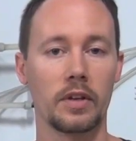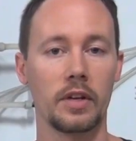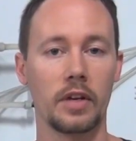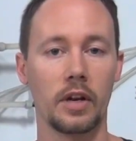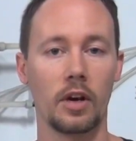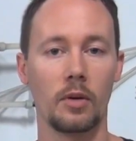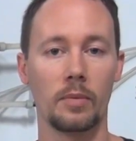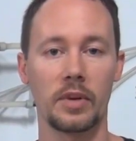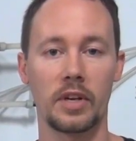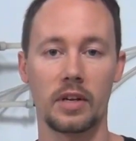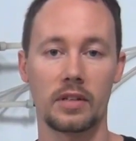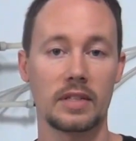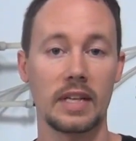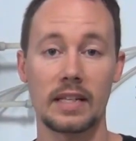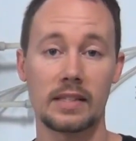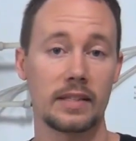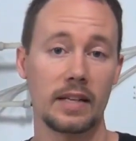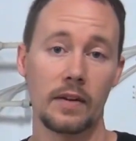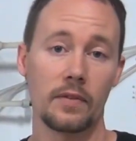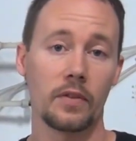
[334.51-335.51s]
you know, because
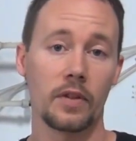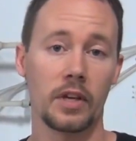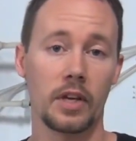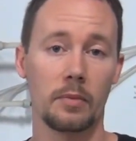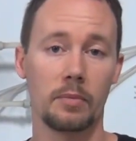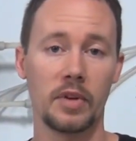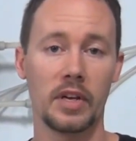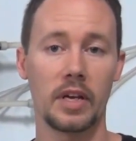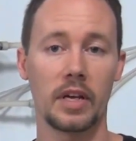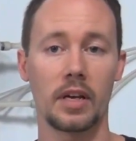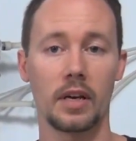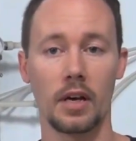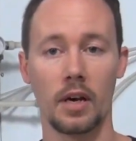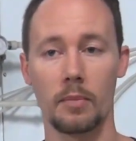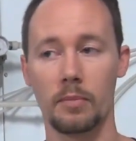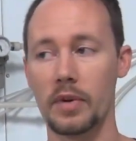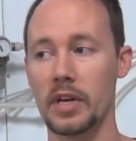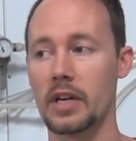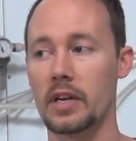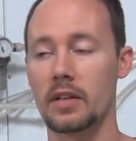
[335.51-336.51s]
that's definitely
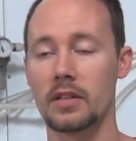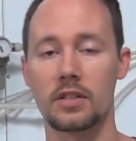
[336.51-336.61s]
a big